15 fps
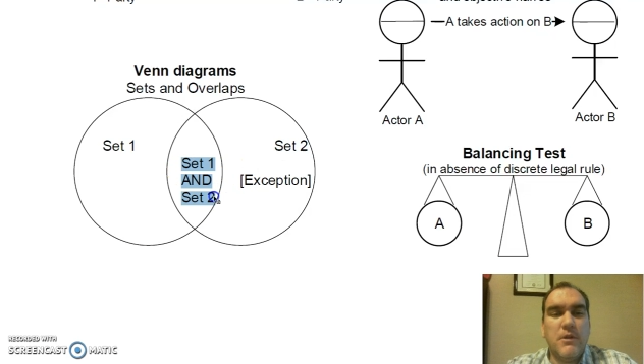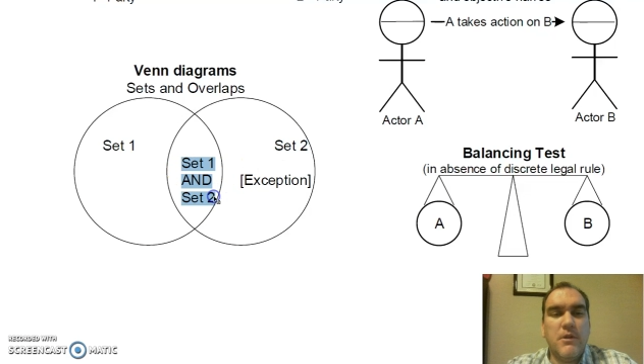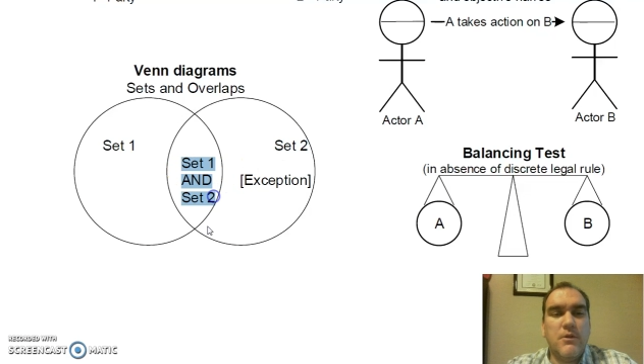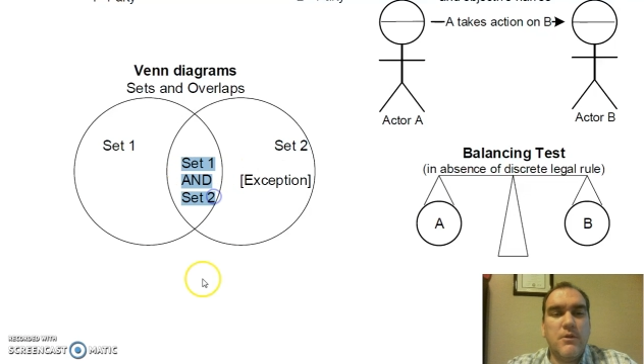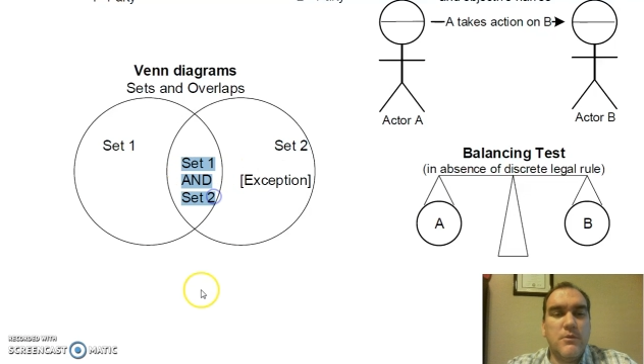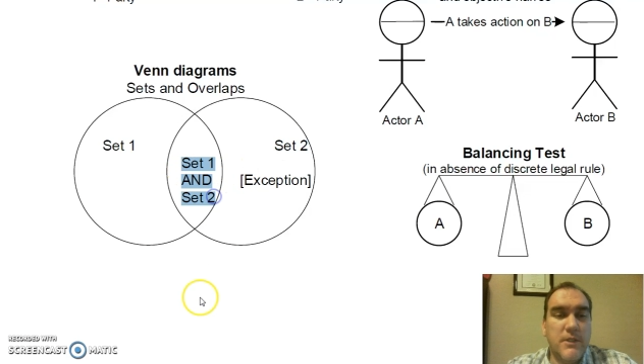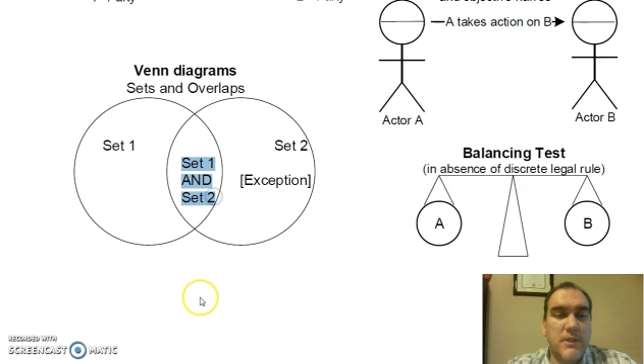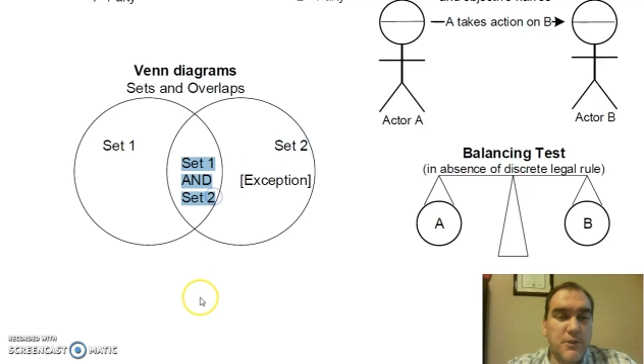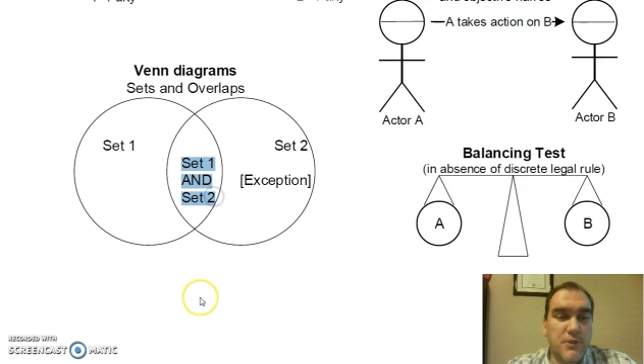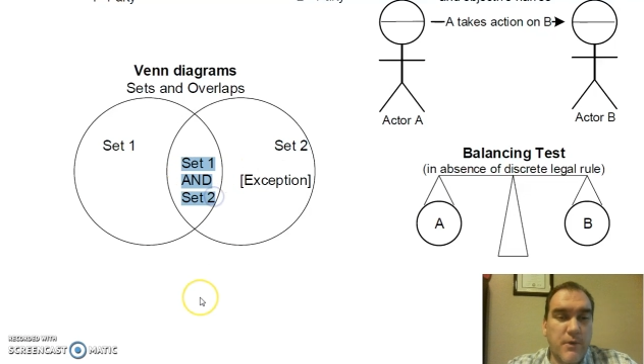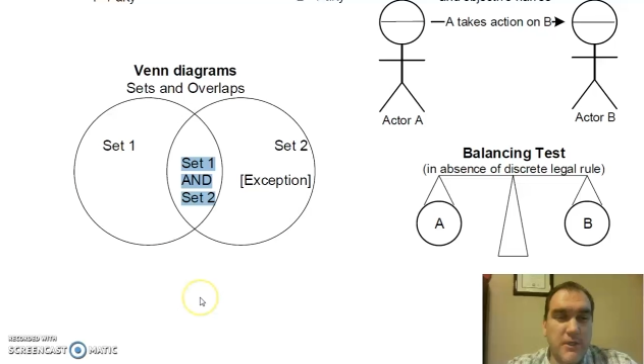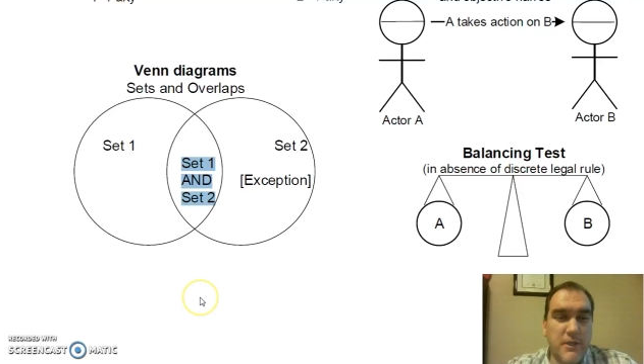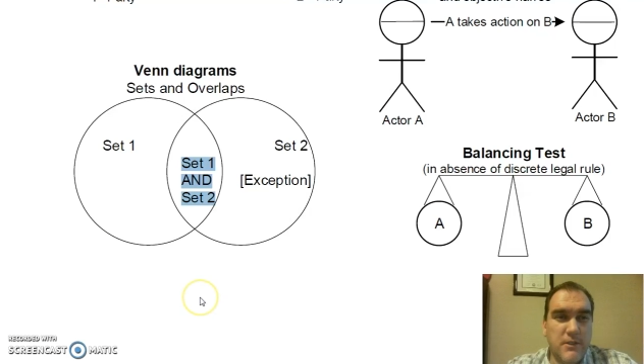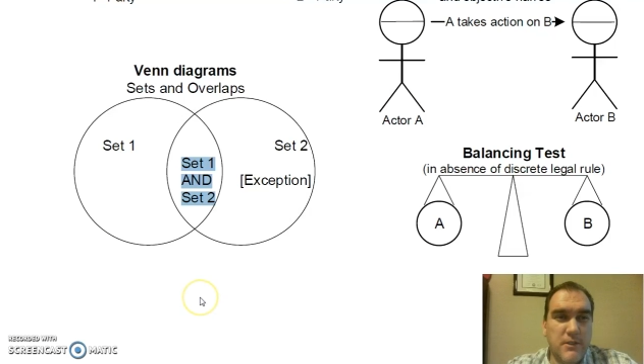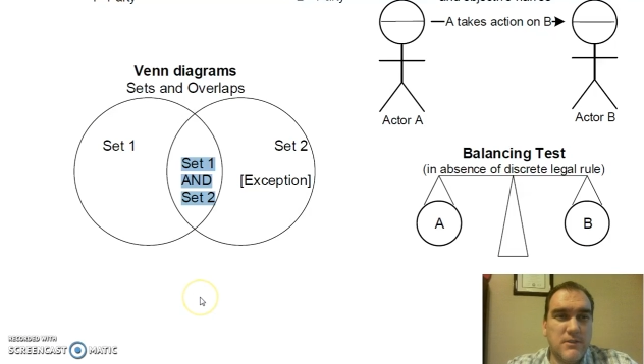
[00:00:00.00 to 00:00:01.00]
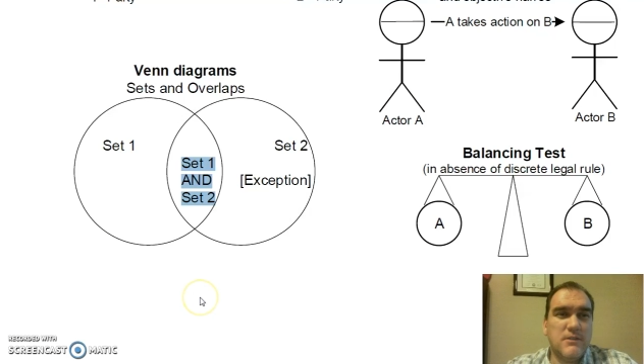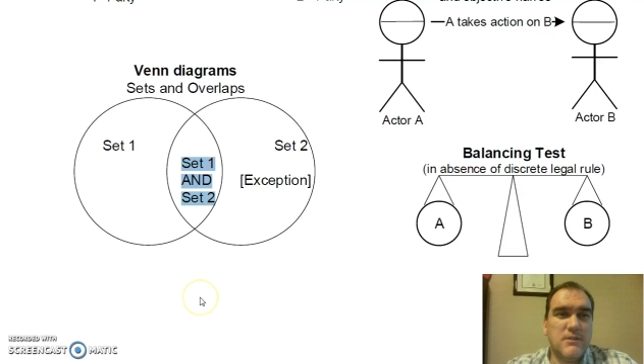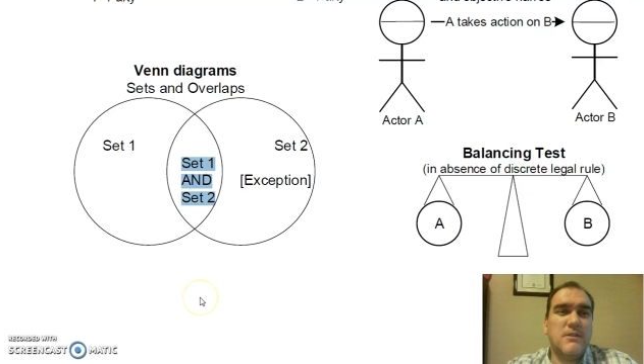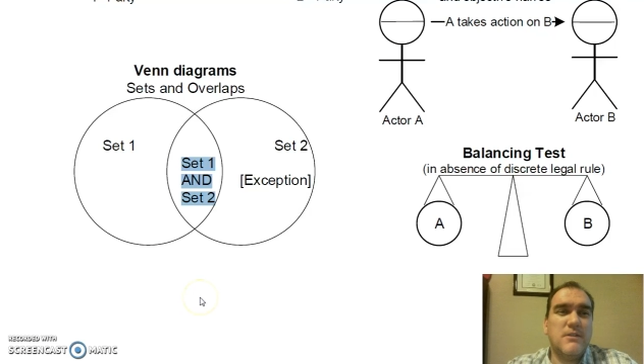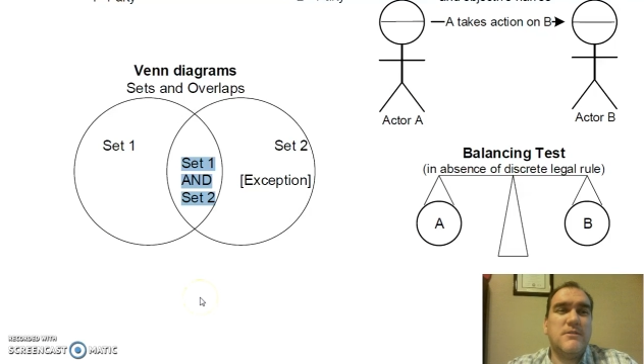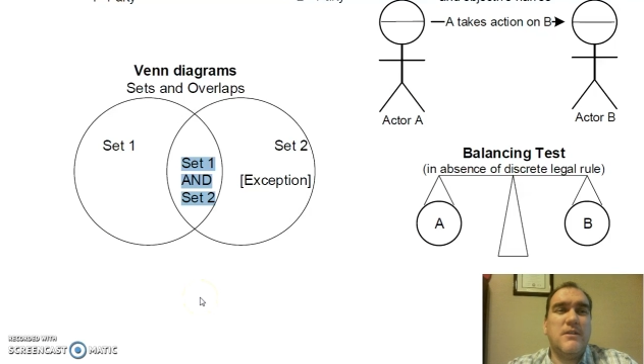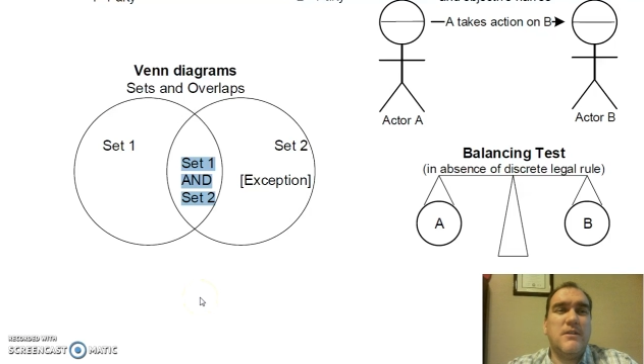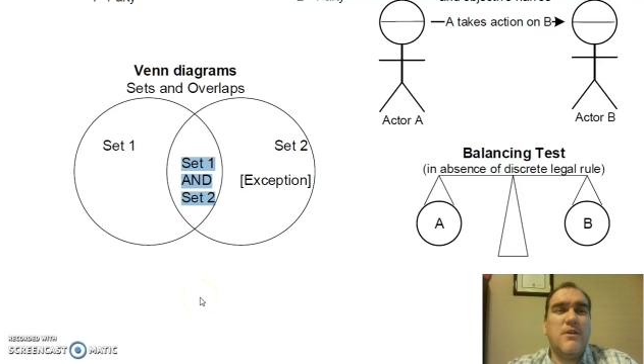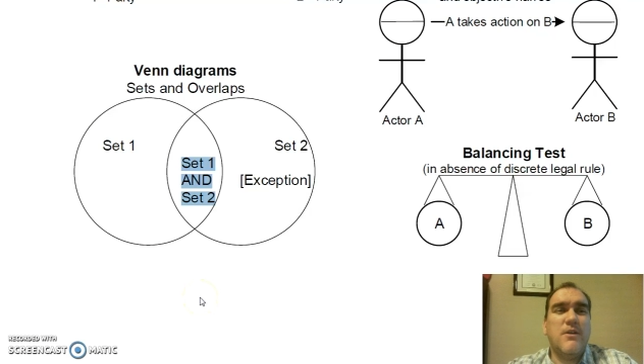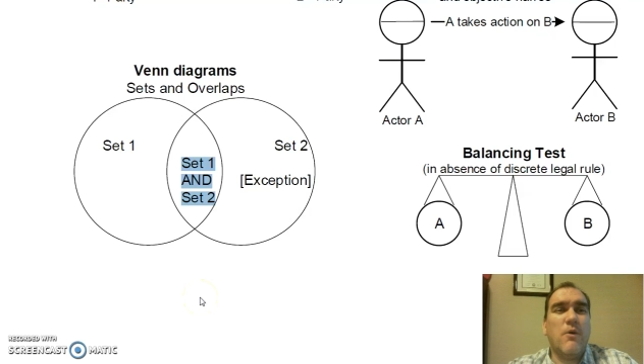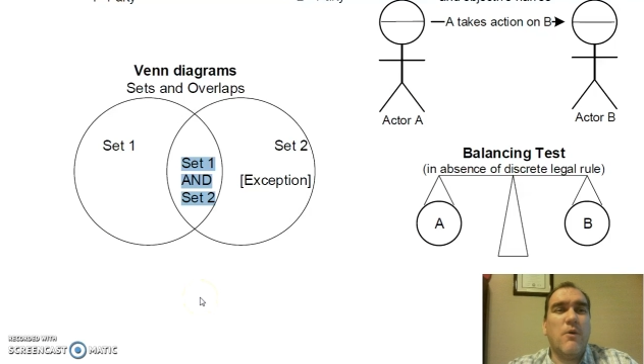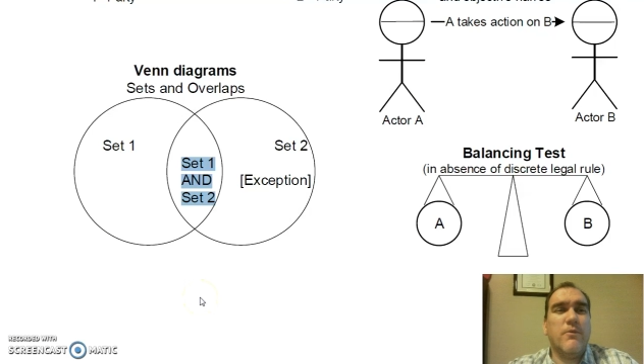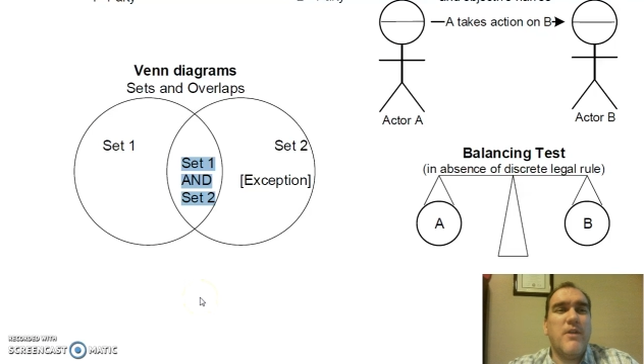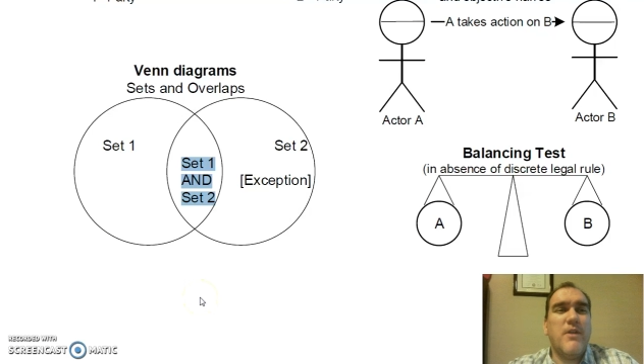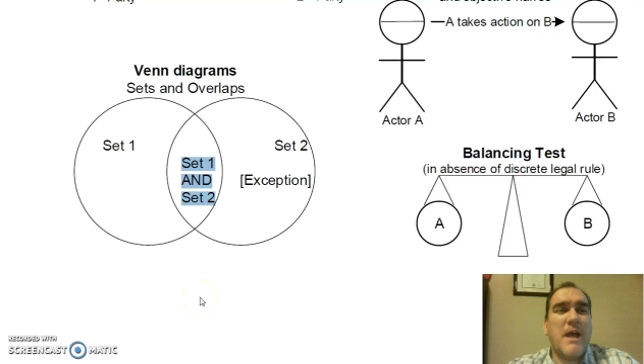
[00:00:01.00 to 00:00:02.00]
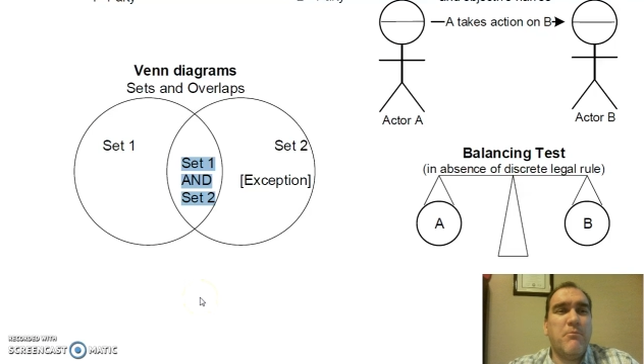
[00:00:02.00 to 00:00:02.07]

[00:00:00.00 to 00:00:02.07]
two situations, such as an overlap